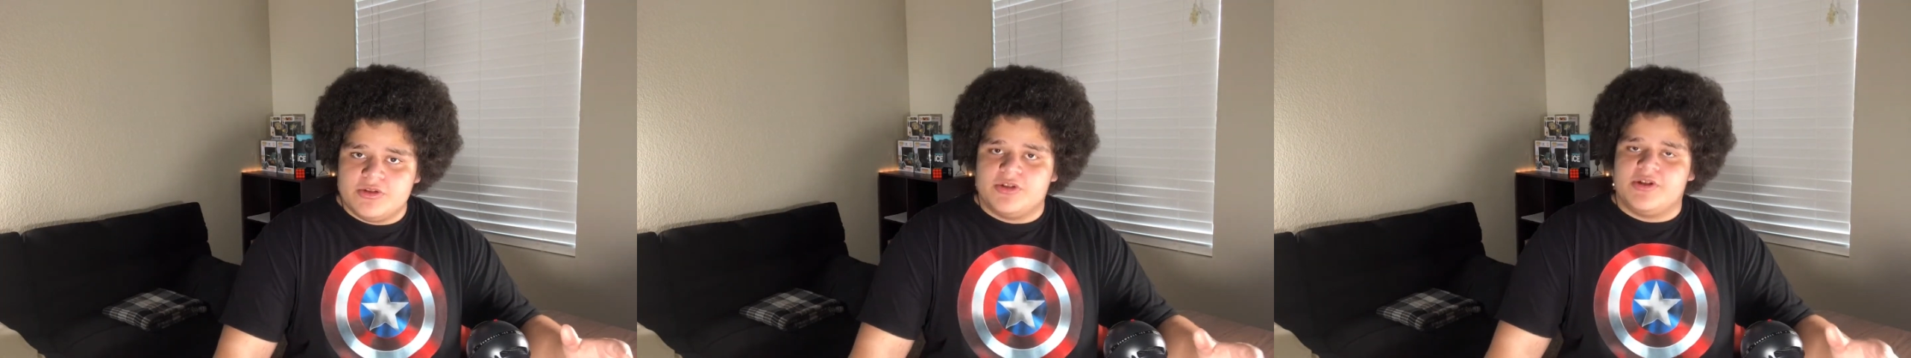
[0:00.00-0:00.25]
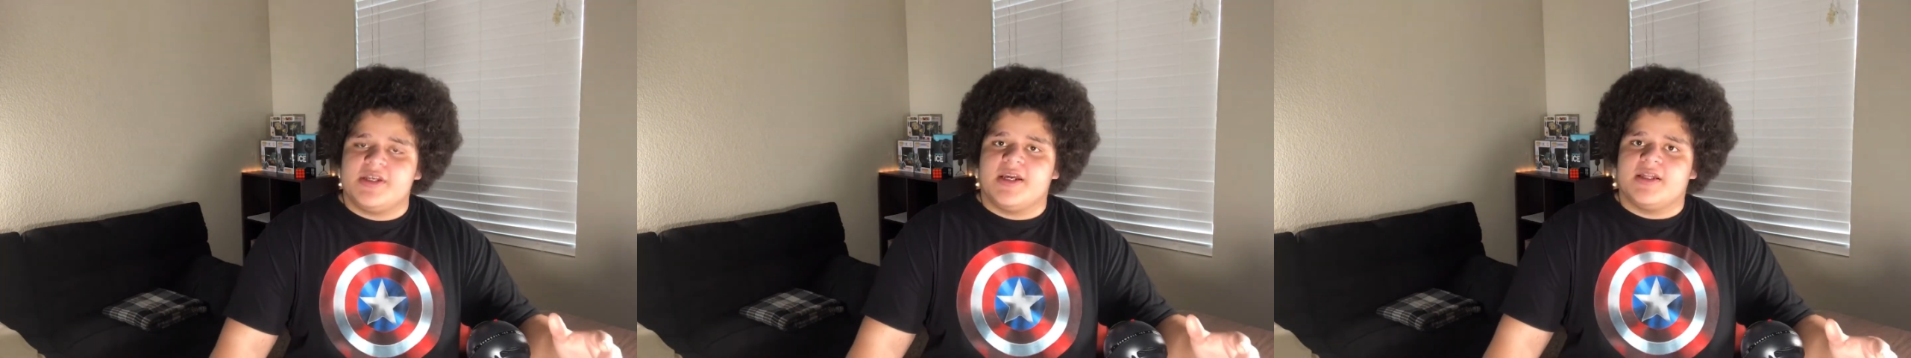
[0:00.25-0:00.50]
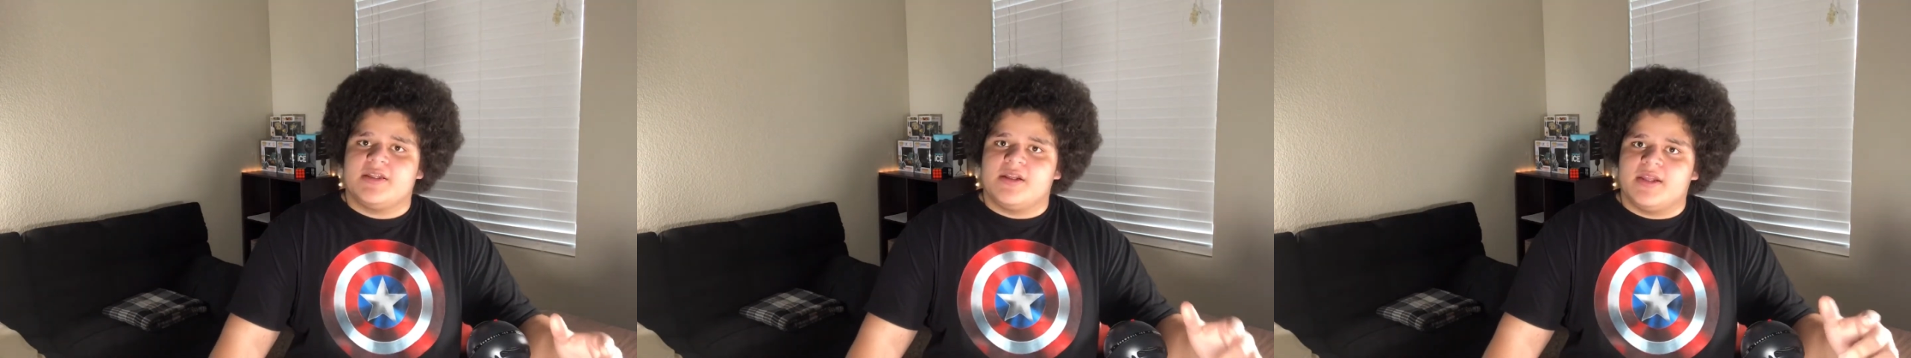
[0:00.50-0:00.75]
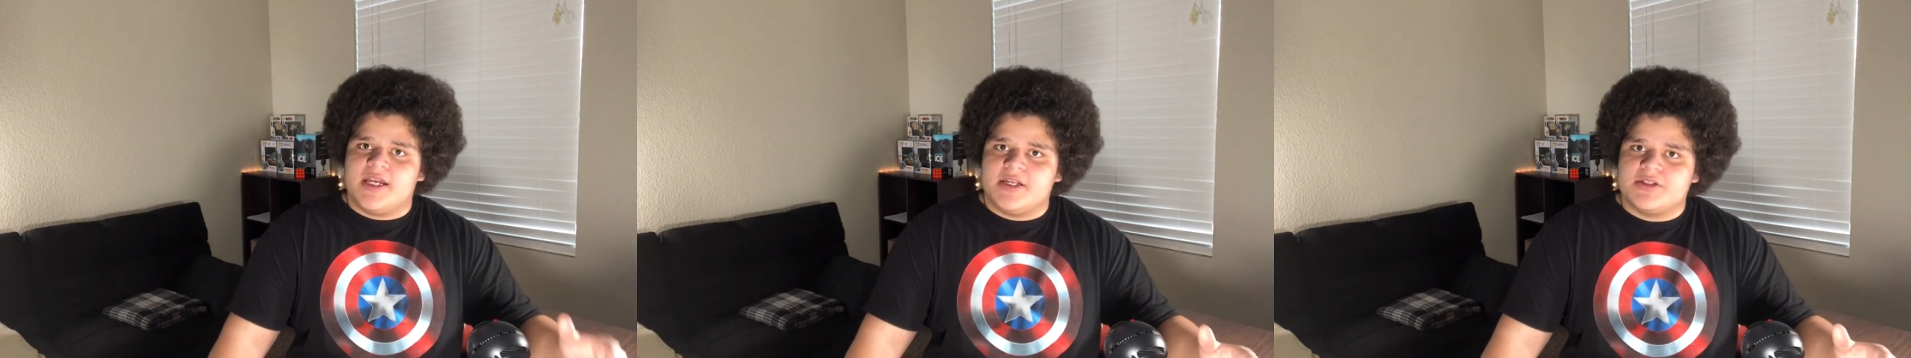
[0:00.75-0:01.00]
so you can get the
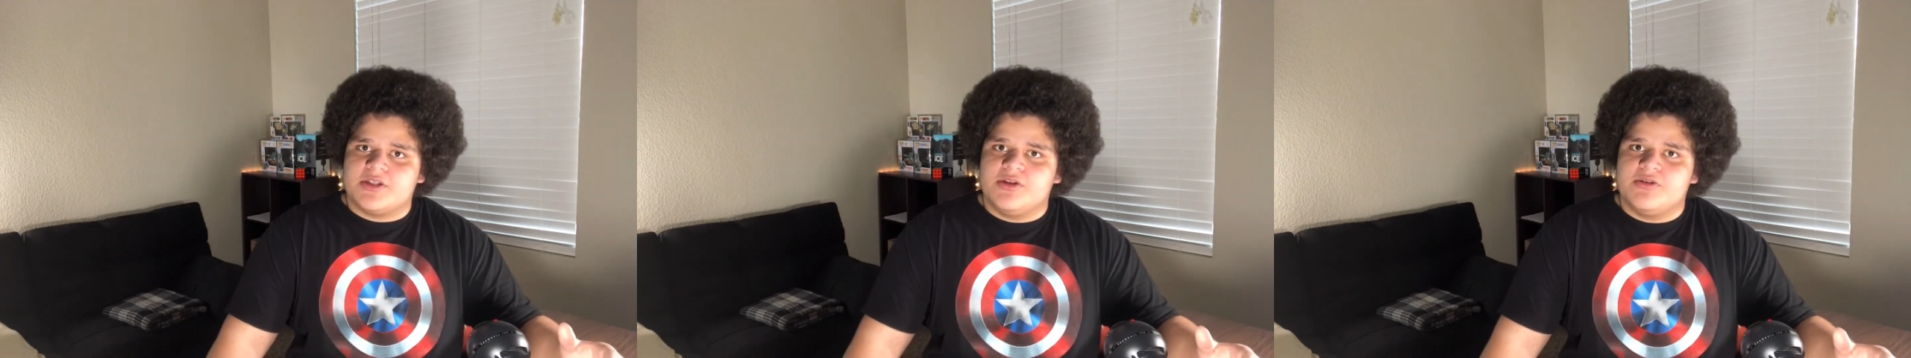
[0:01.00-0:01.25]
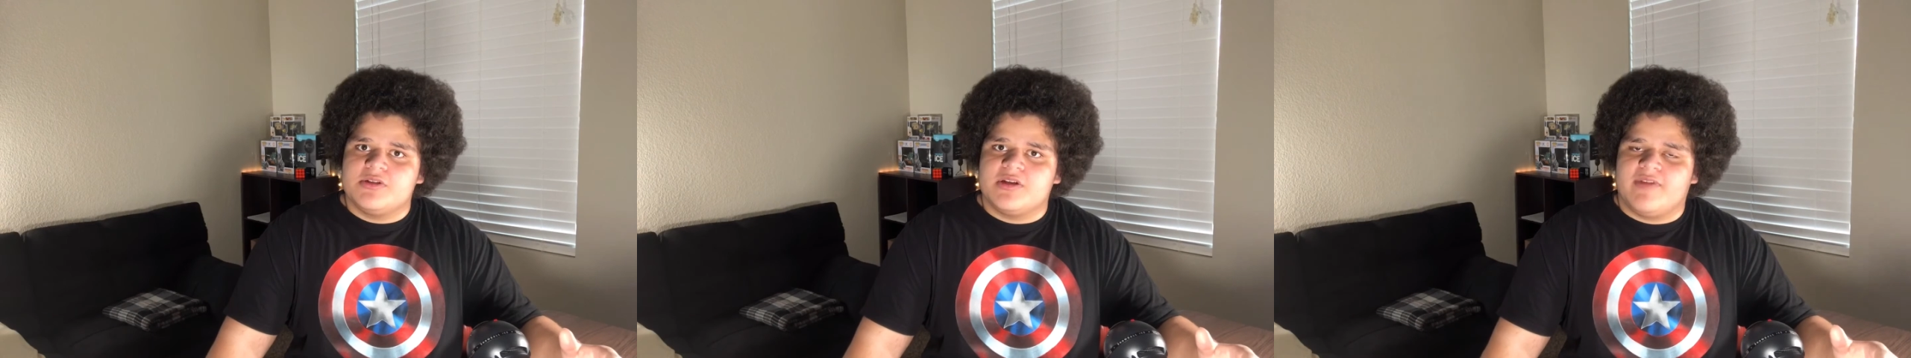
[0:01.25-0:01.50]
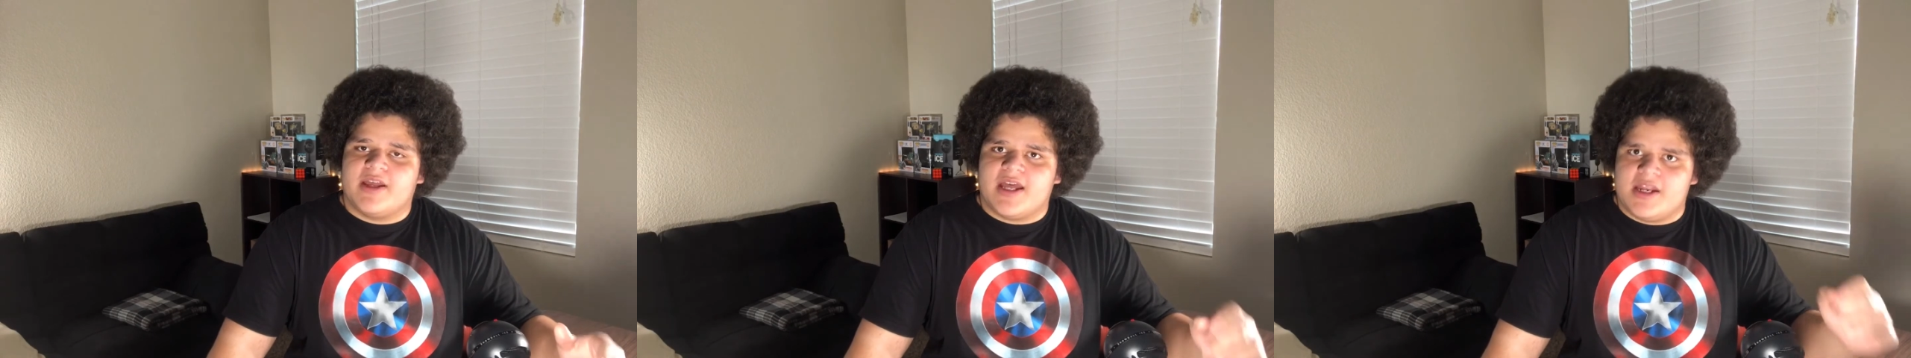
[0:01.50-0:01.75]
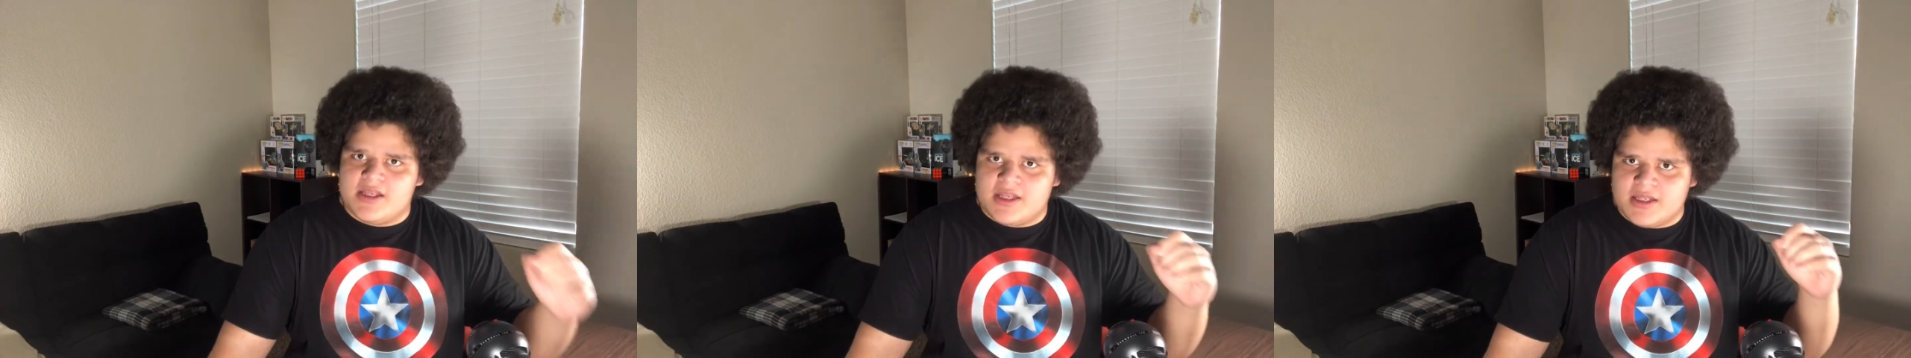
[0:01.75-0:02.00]
latest news of like
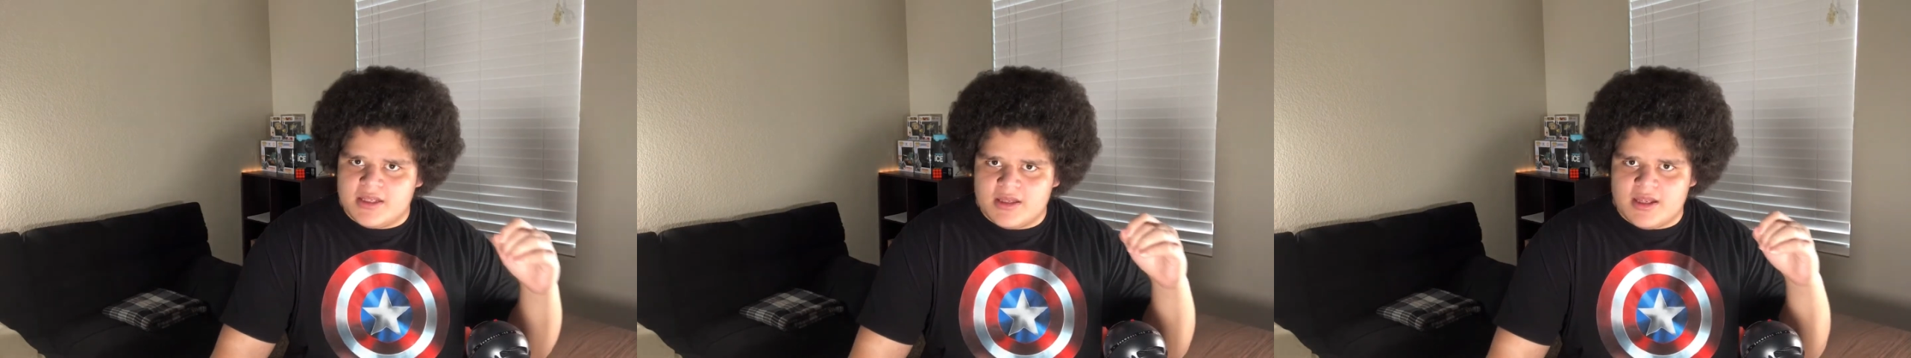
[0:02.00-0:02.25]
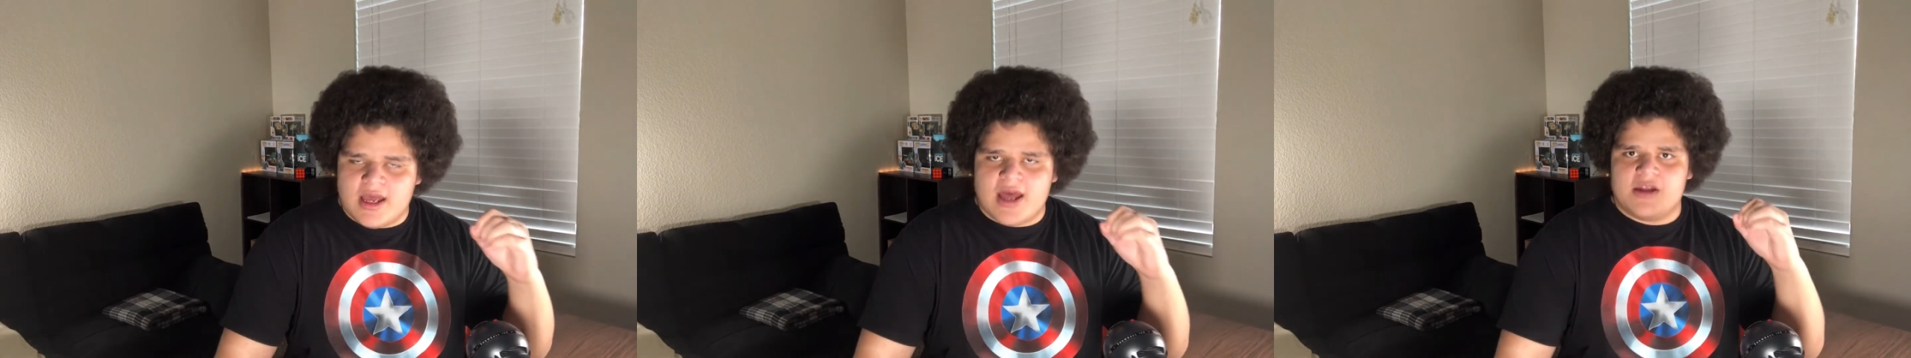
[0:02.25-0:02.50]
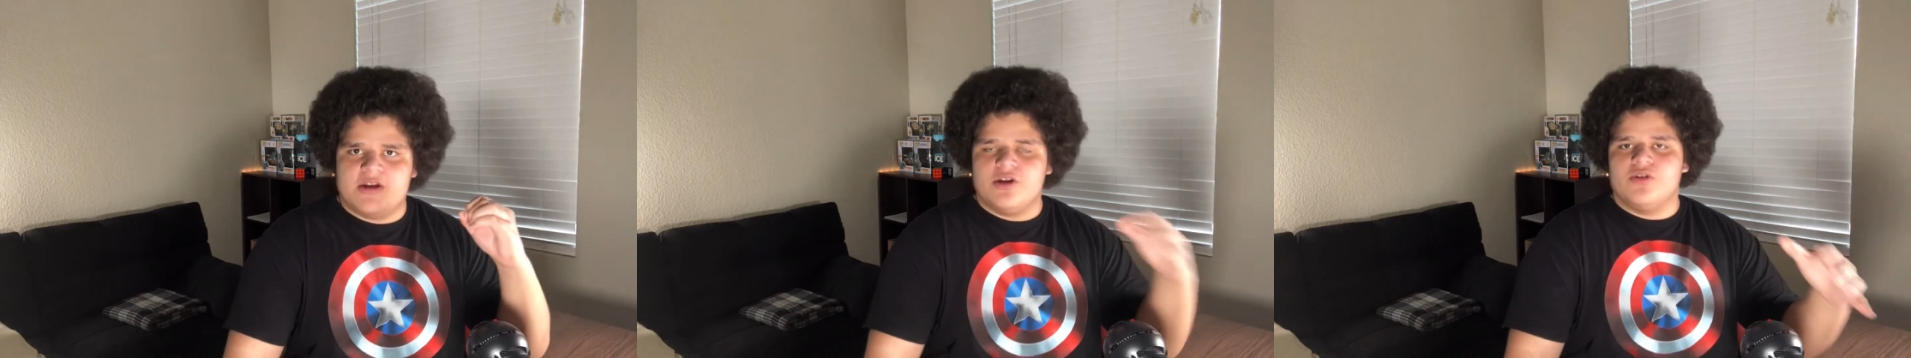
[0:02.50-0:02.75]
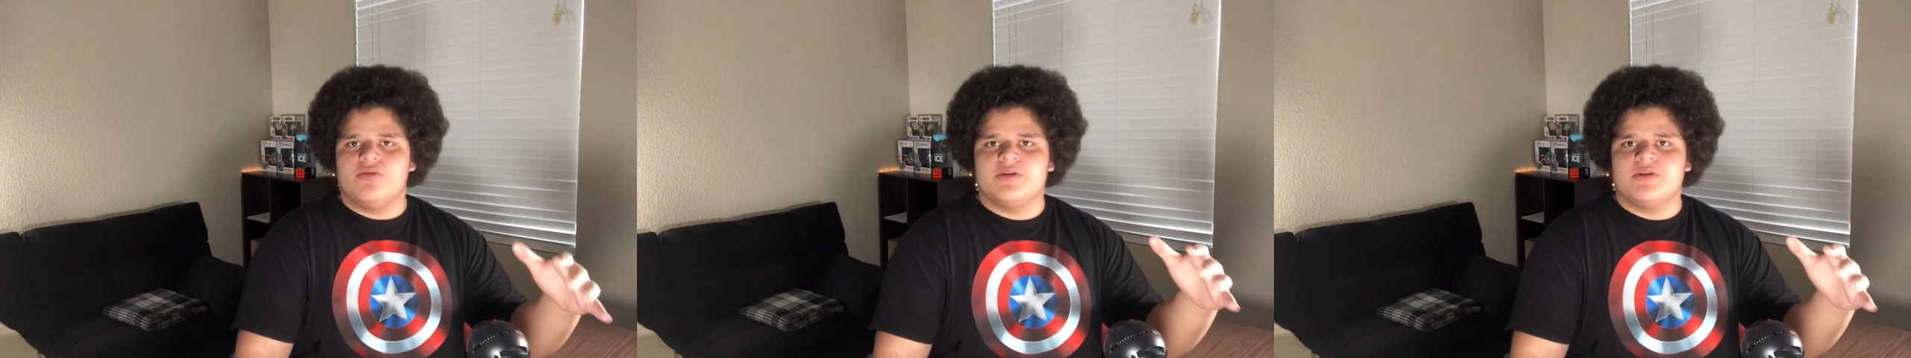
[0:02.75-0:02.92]
anything they add new